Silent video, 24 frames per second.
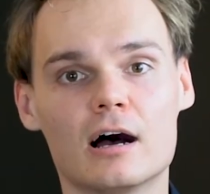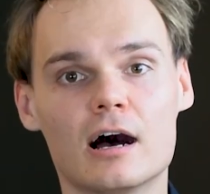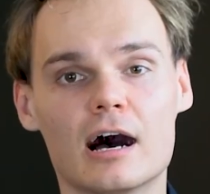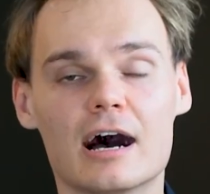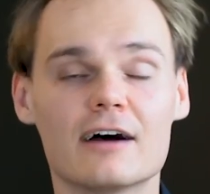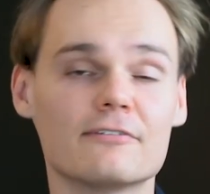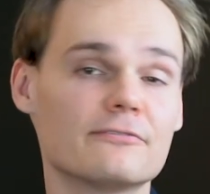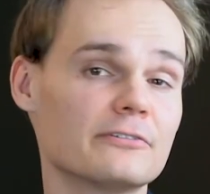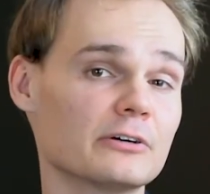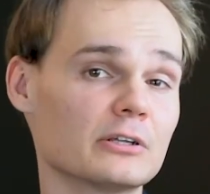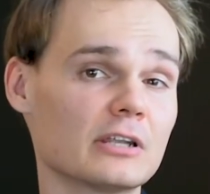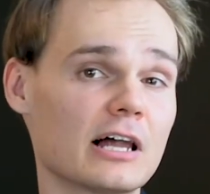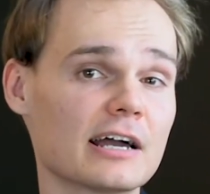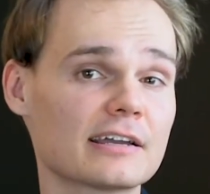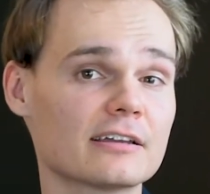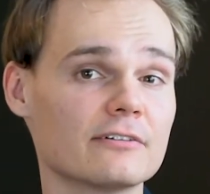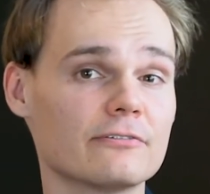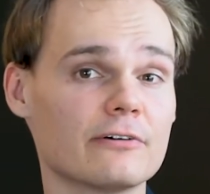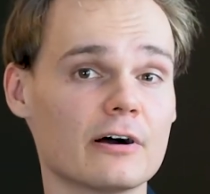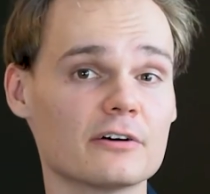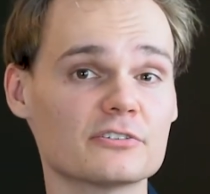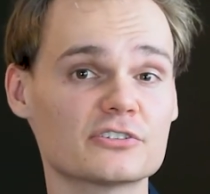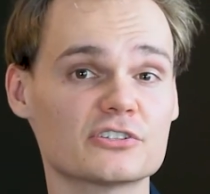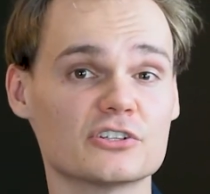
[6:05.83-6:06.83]
I feel like if
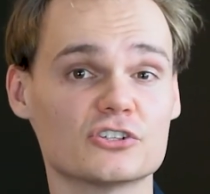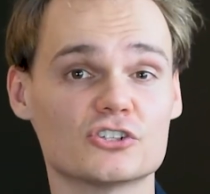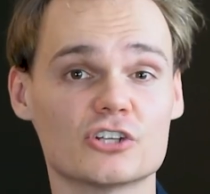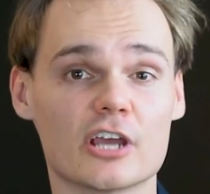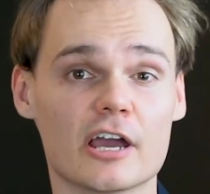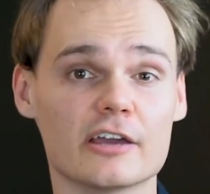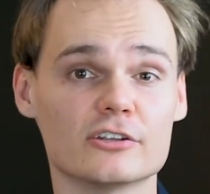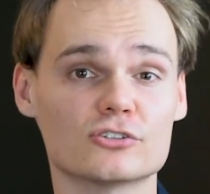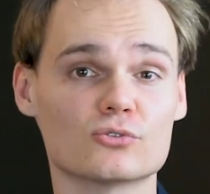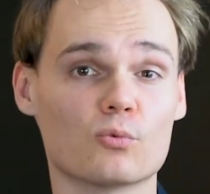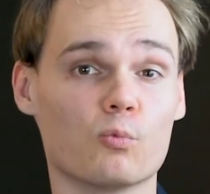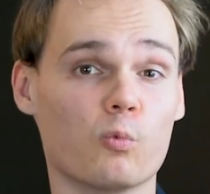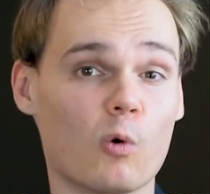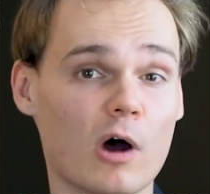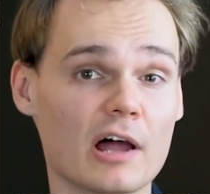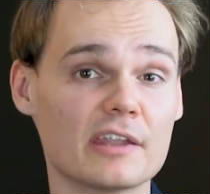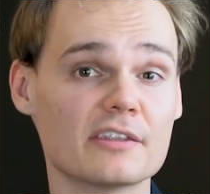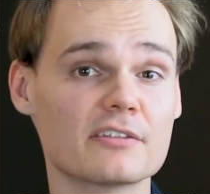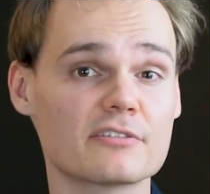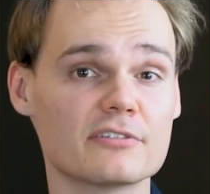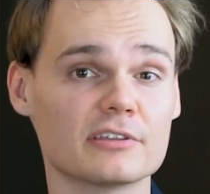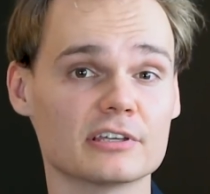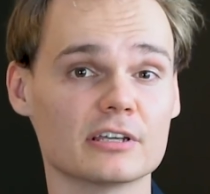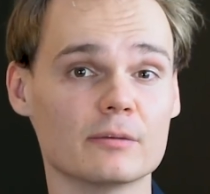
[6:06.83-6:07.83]
I was to change one
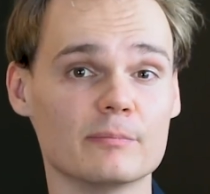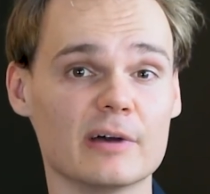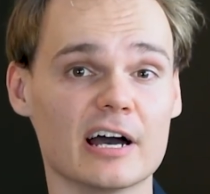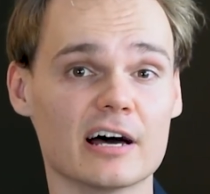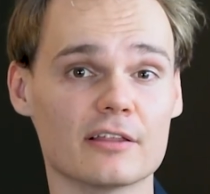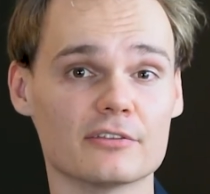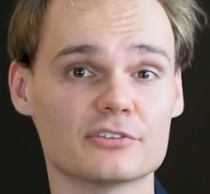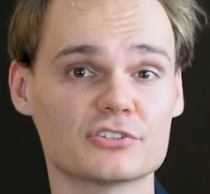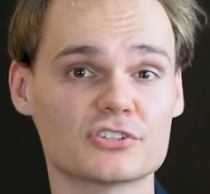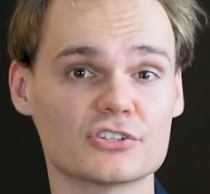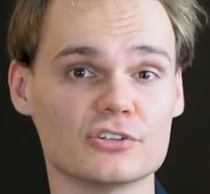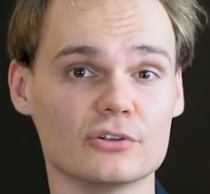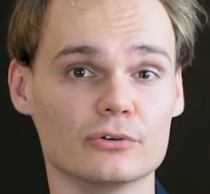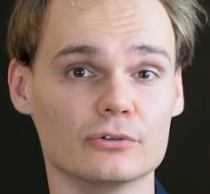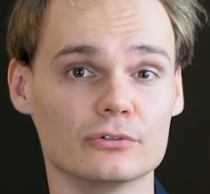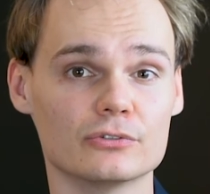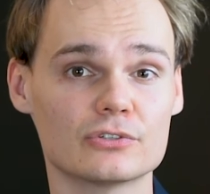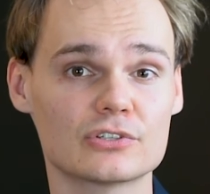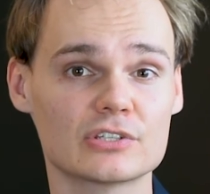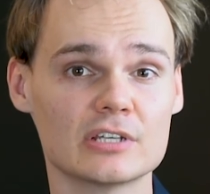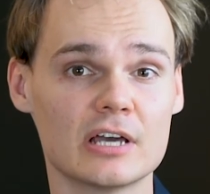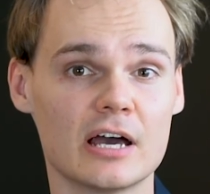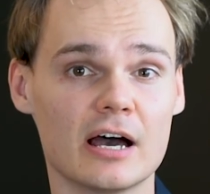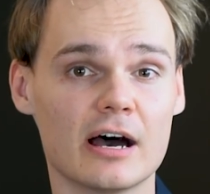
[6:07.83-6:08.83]
thing about the
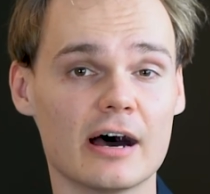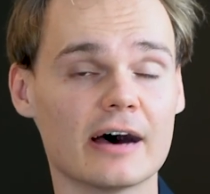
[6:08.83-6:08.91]
snooze,